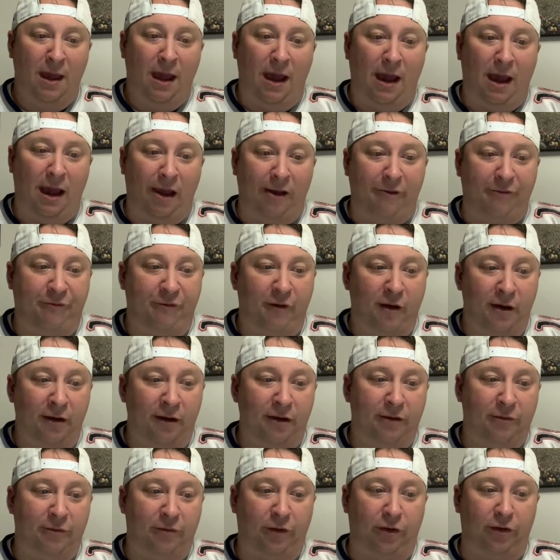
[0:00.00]

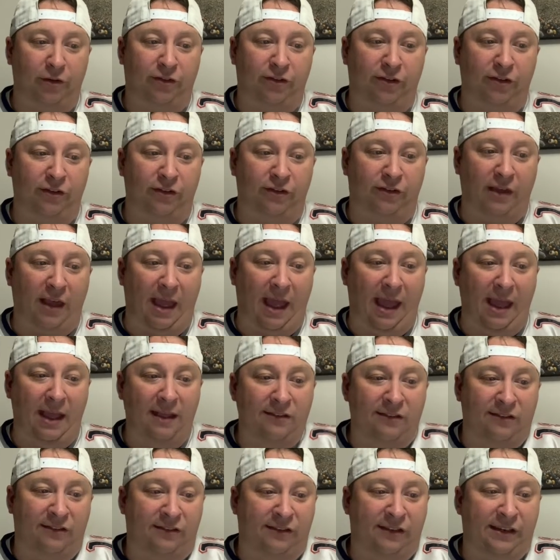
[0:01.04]
Funk versus
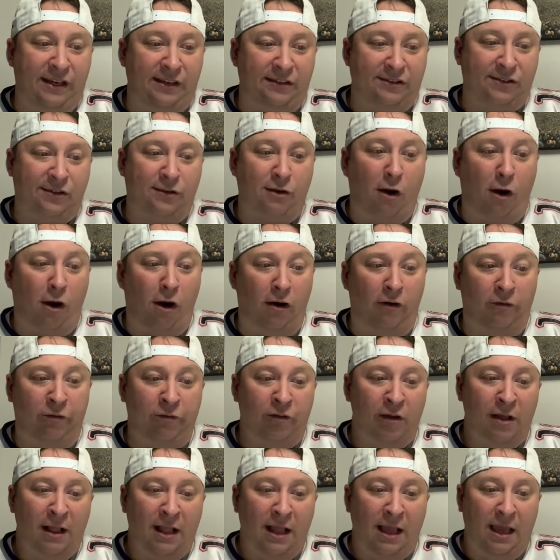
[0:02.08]
Ed's Disc
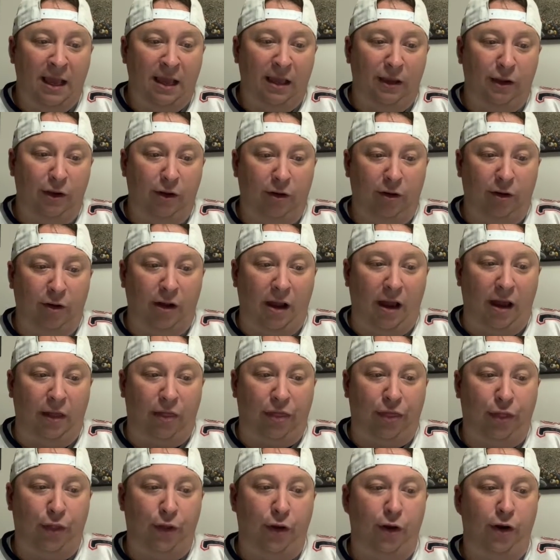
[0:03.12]
Golf. You're
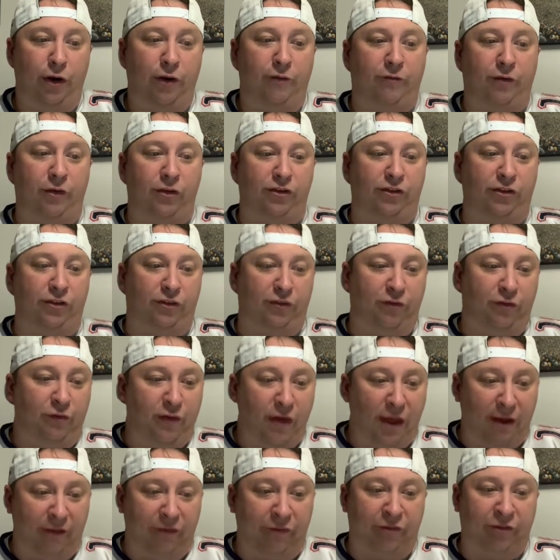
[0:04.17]
3rd versus
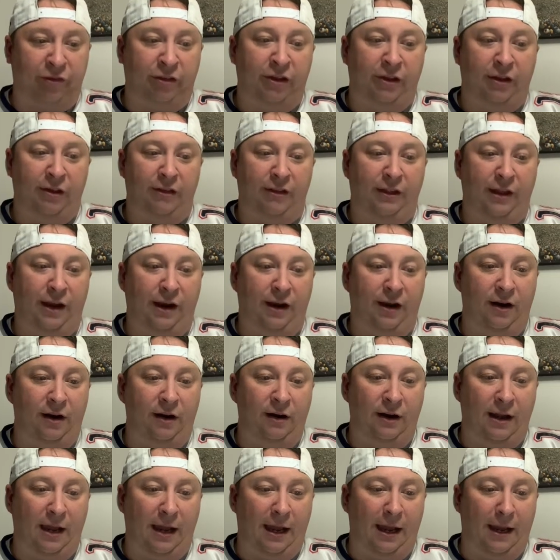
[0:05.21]
5th
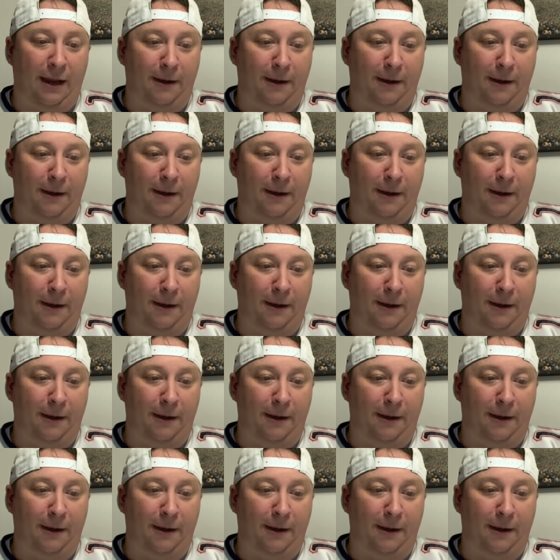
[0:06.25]
there.